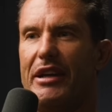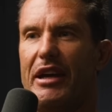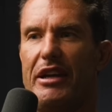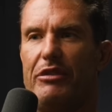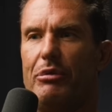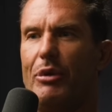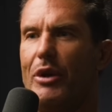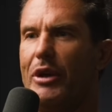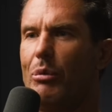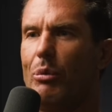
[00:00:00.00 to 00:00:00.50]

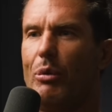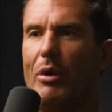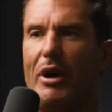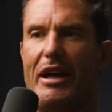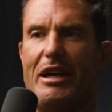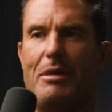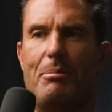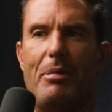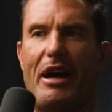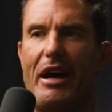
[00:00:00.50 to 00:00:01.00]
Like
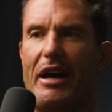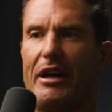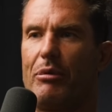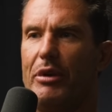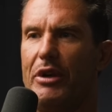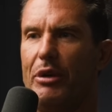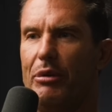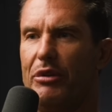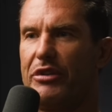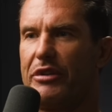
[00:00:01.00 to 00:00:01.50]
way back
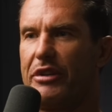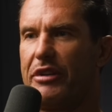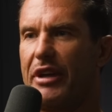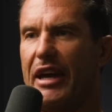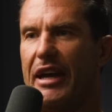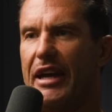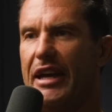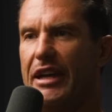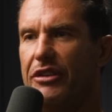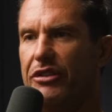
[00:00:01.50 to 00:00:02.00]
when it was
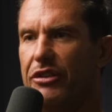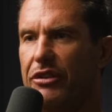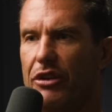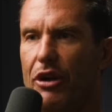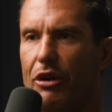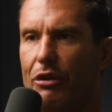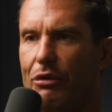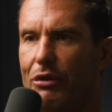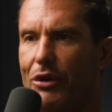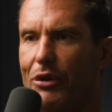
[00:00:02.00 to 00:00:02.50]
cage and
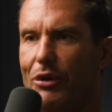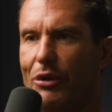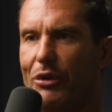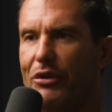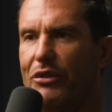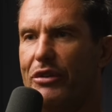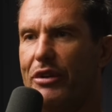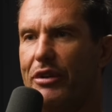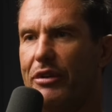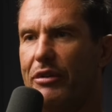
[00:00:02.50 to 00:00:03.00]
no
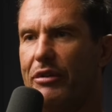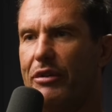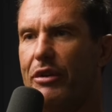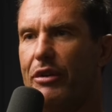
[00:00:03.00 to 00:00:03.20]
rules, and the